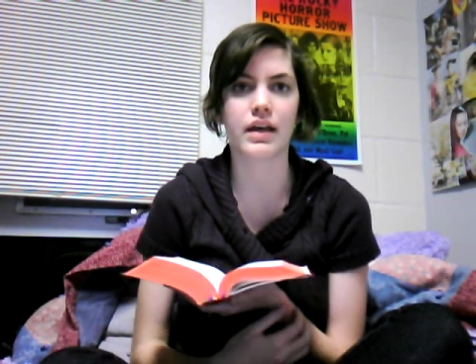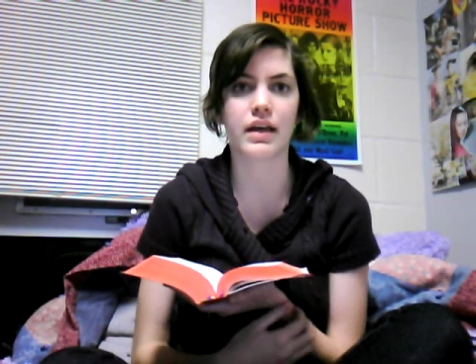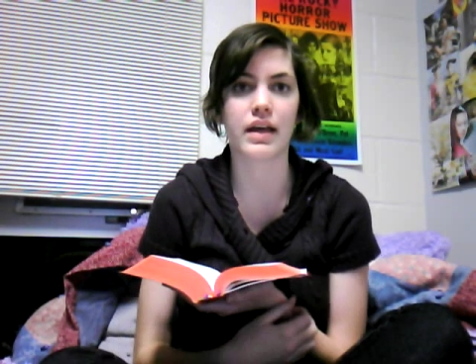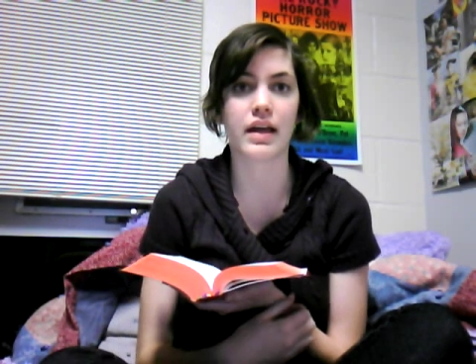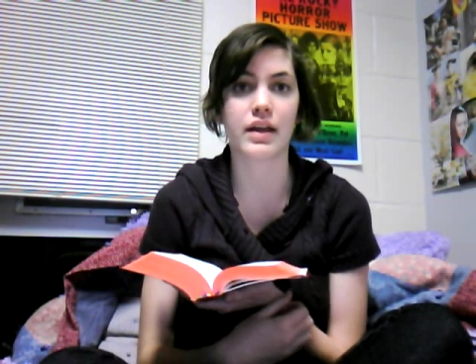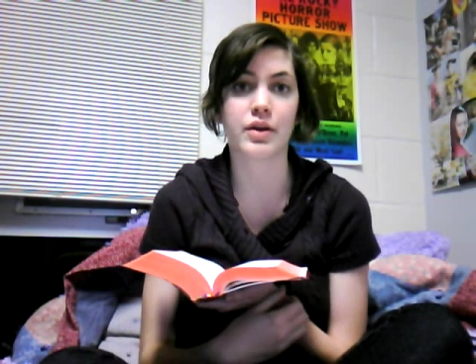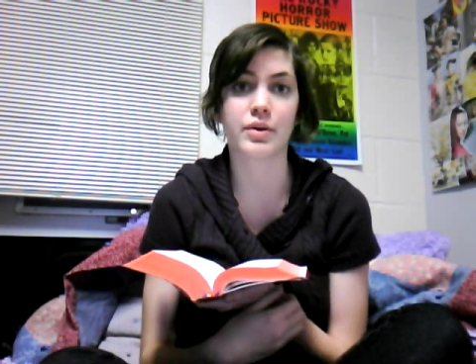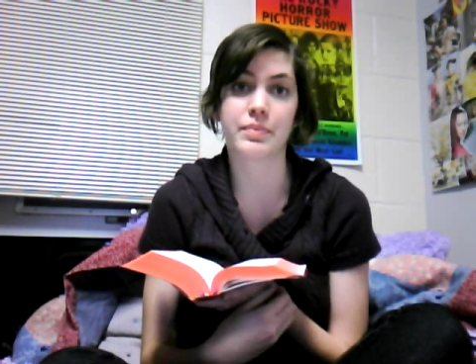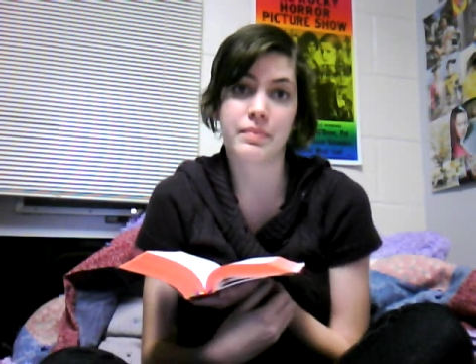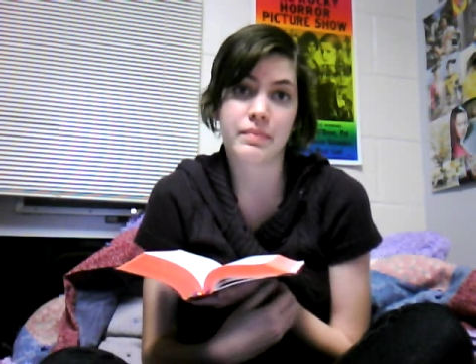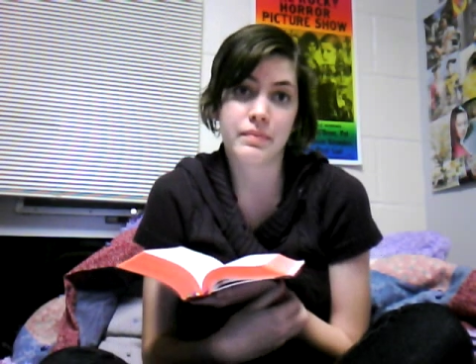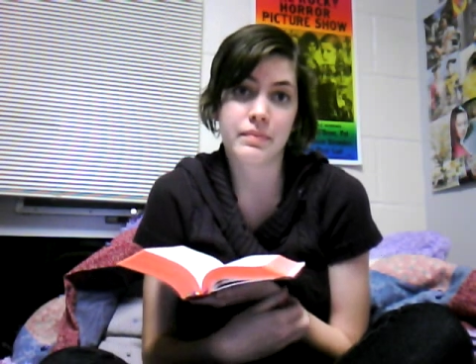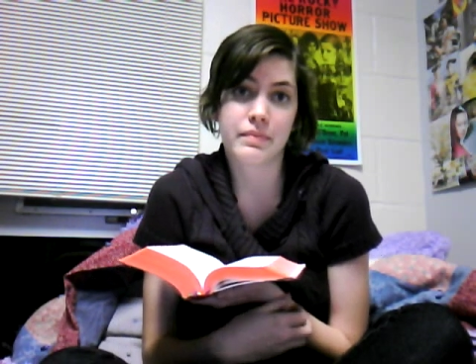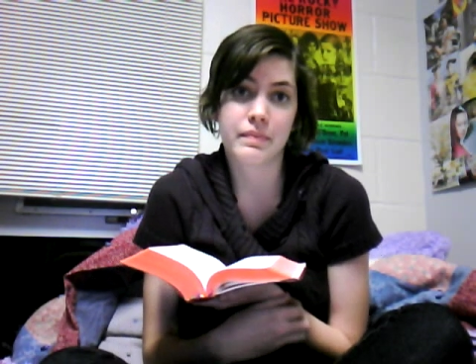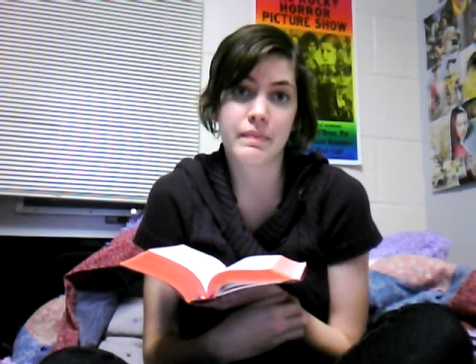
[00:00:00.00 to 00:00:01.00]
at your
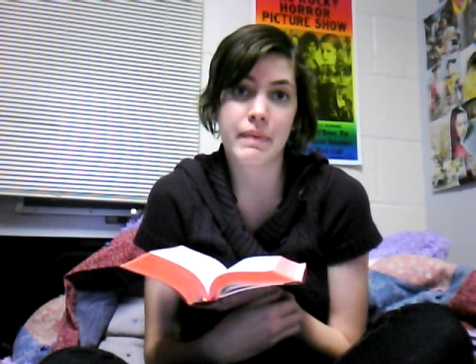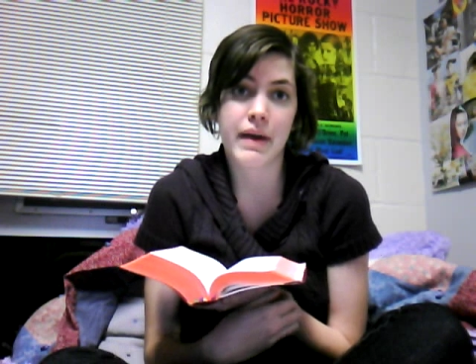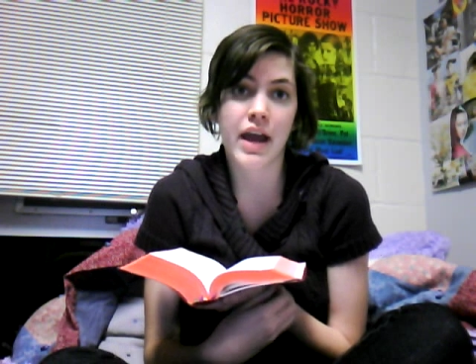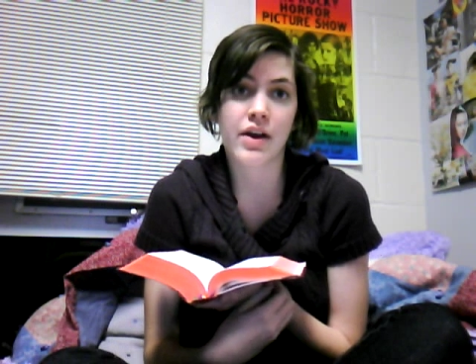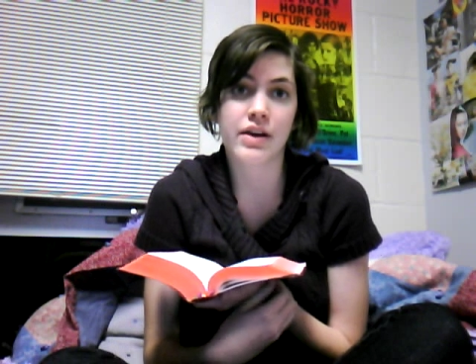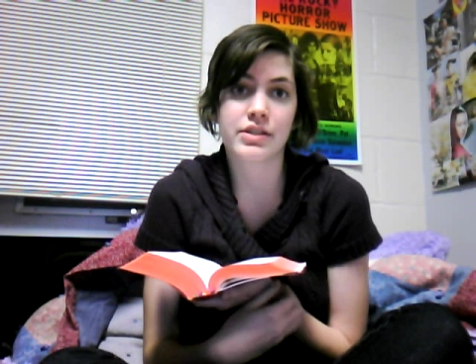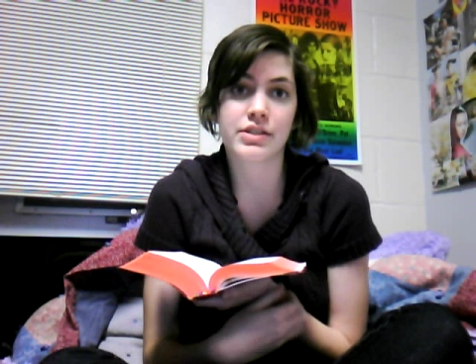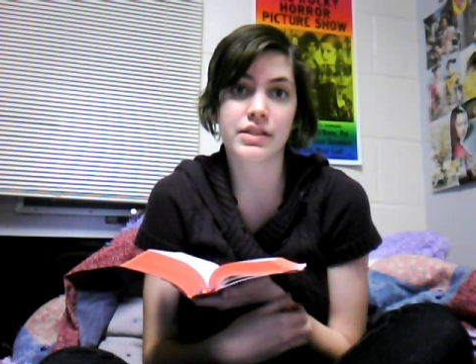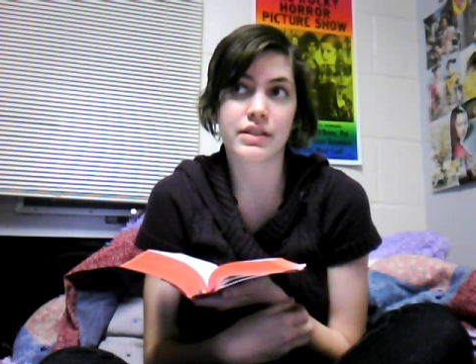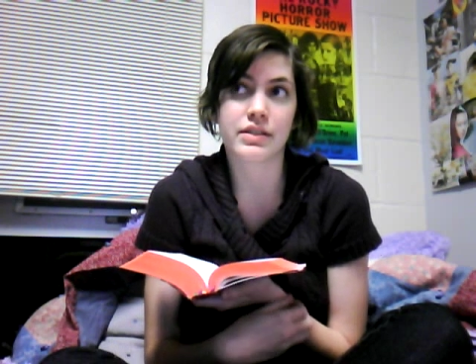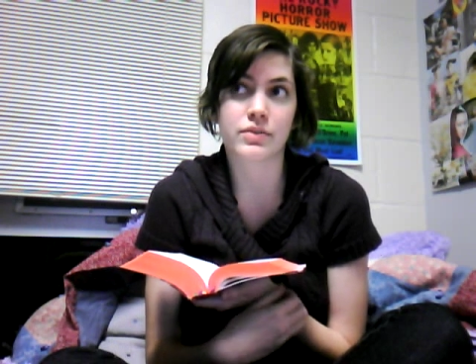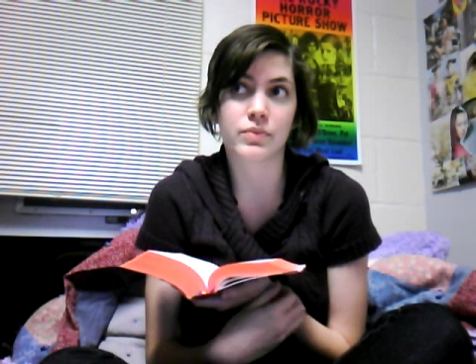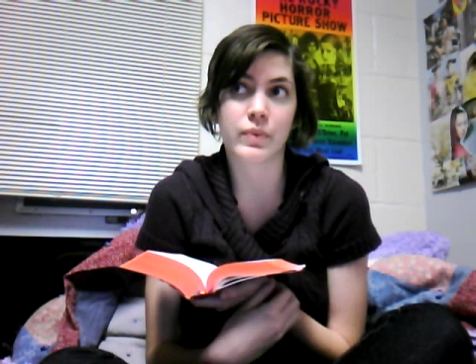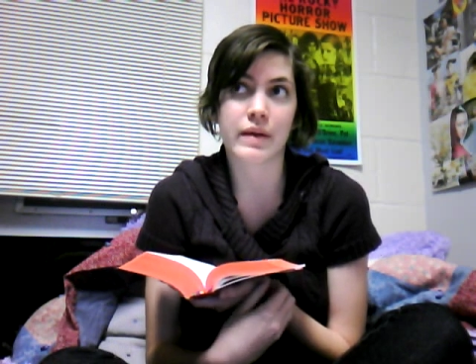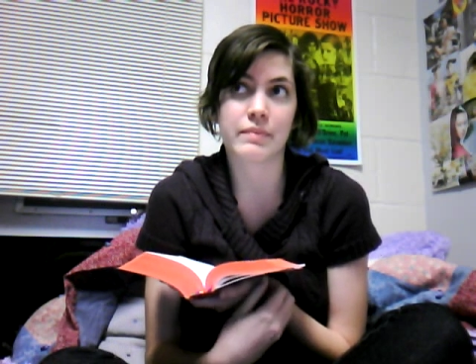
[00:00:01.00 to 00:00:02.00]

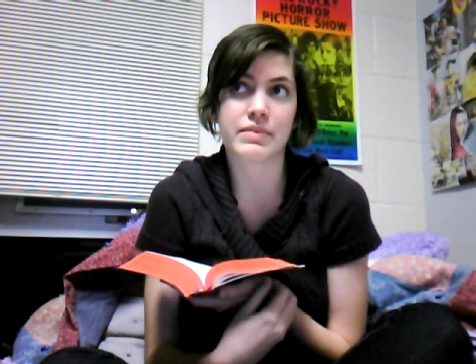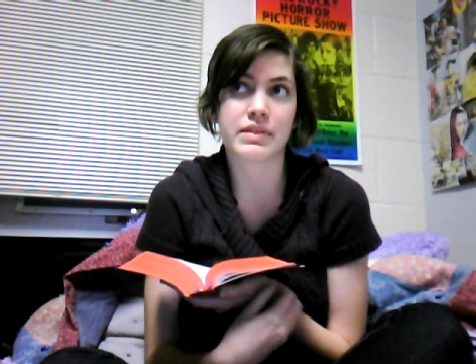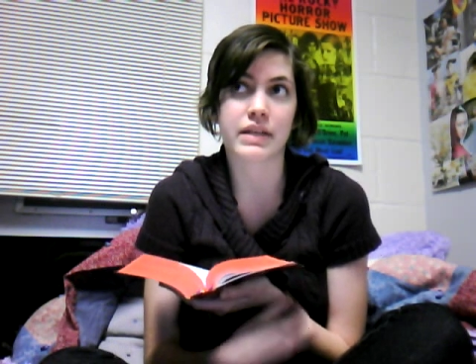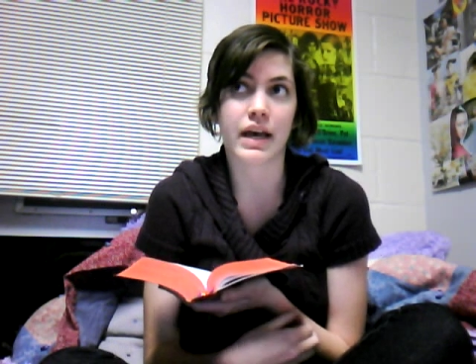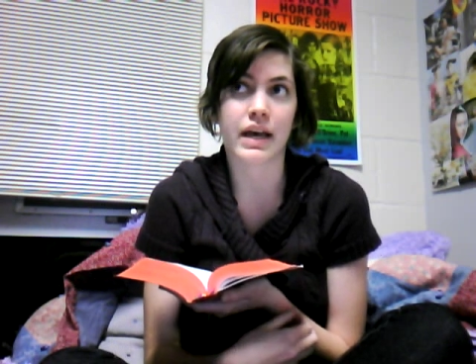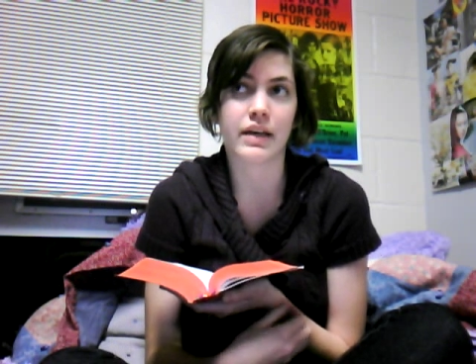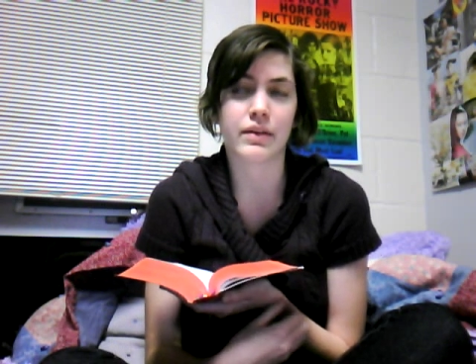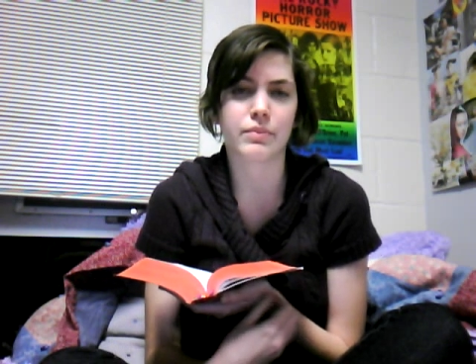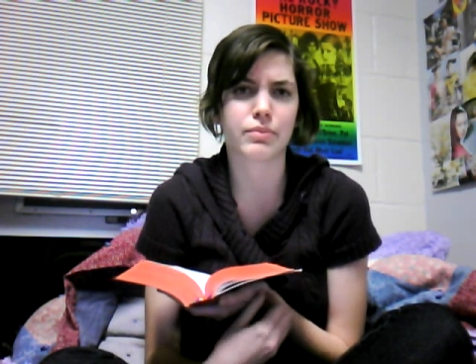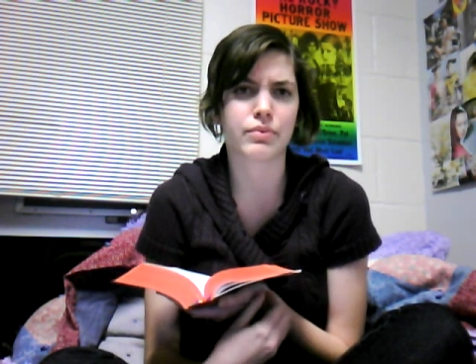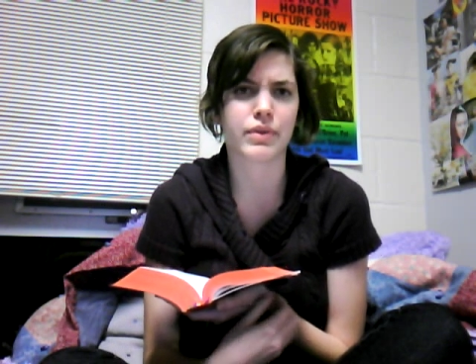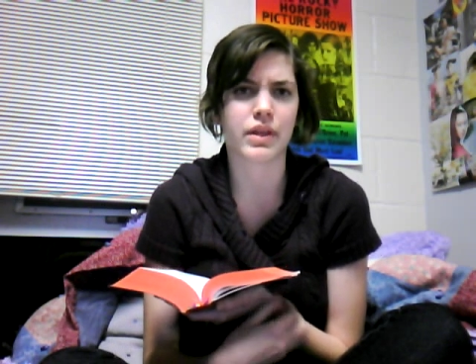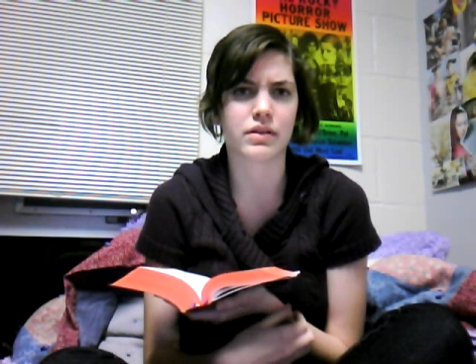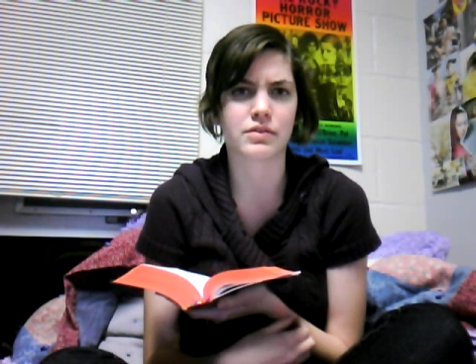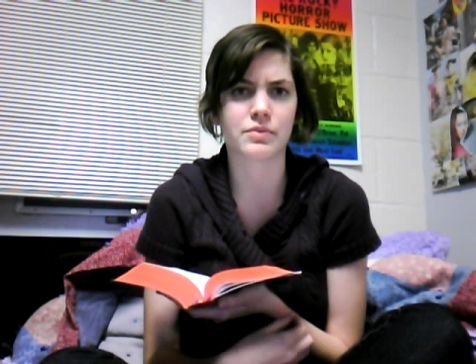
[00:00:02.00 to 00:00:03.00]
parish's website.
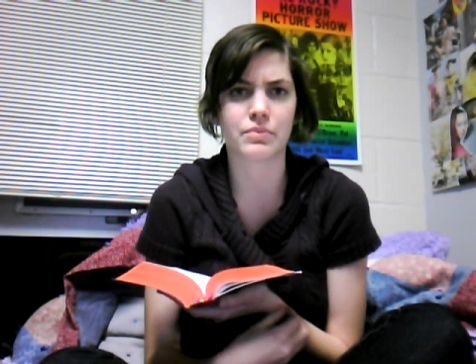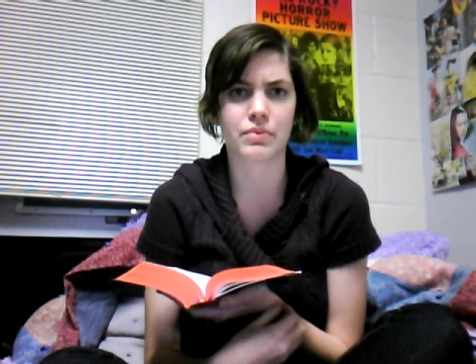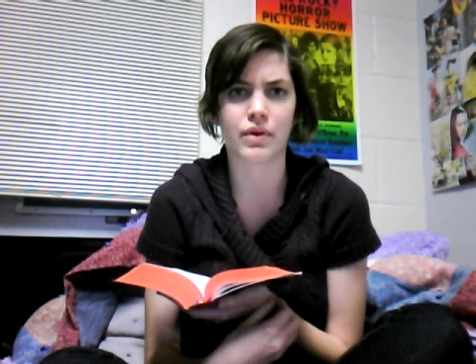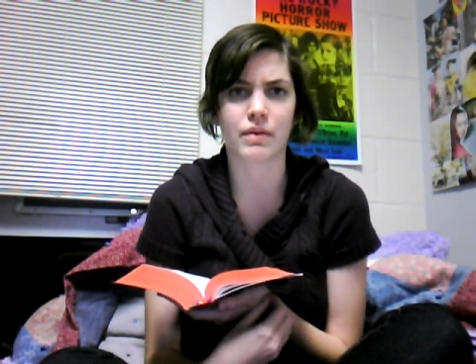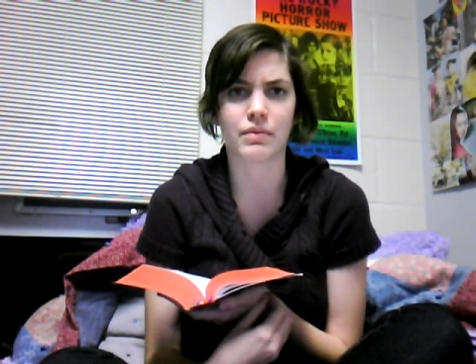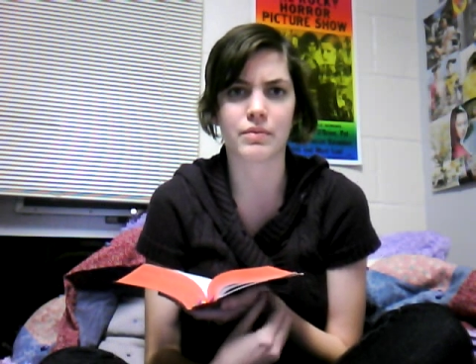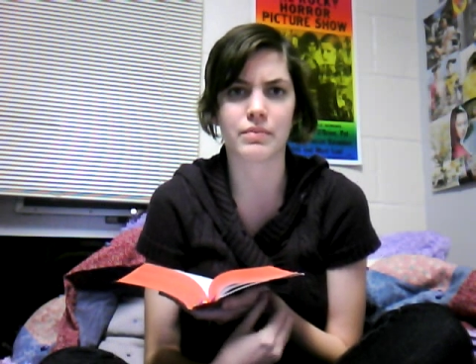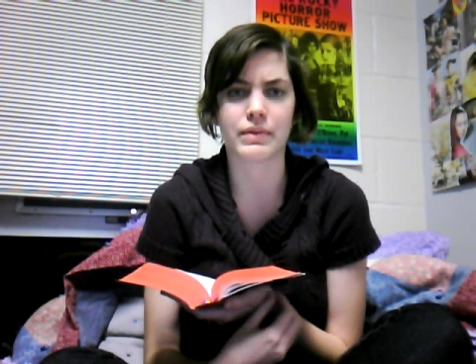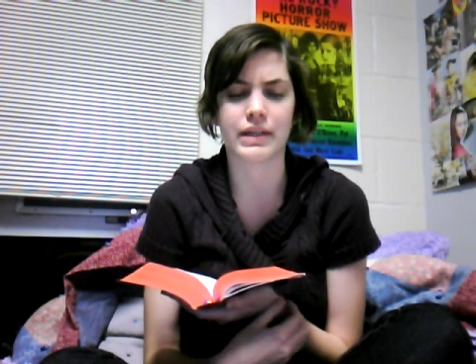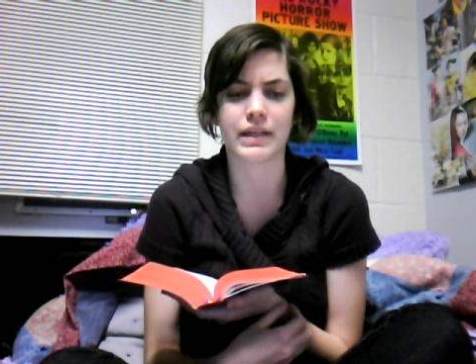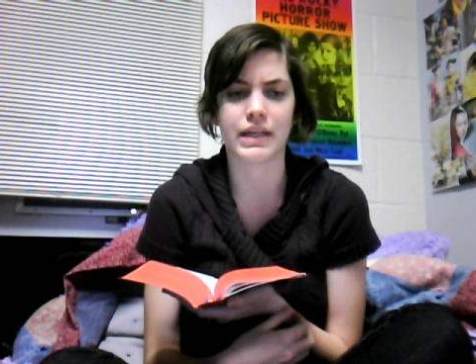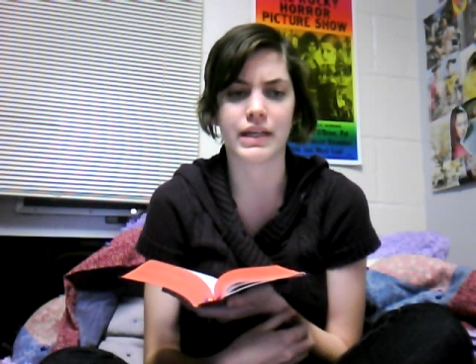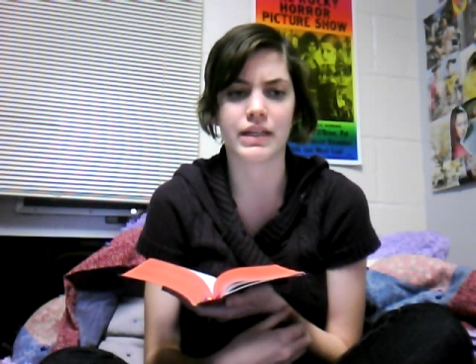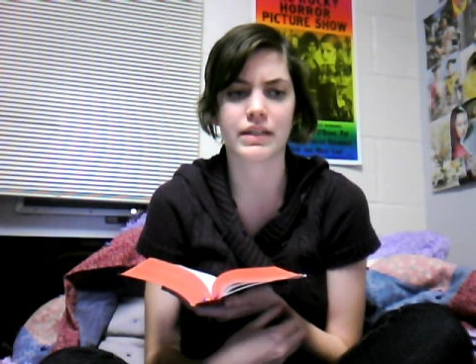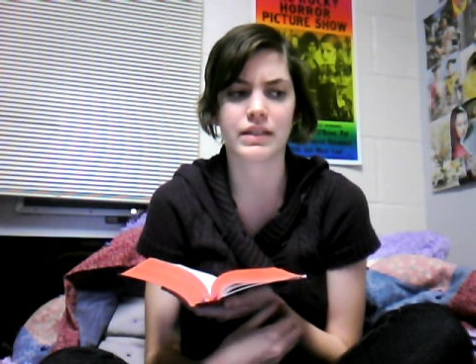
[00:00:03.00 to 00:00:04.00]
There's
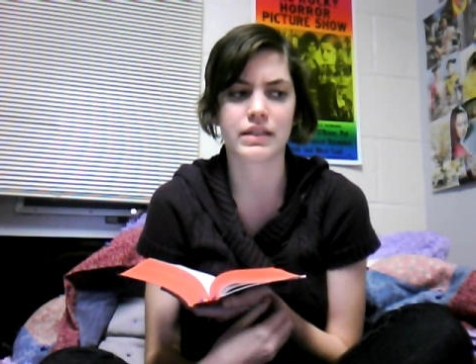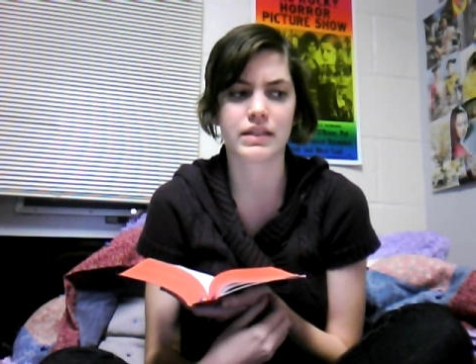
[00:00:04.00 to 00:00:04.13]
probably,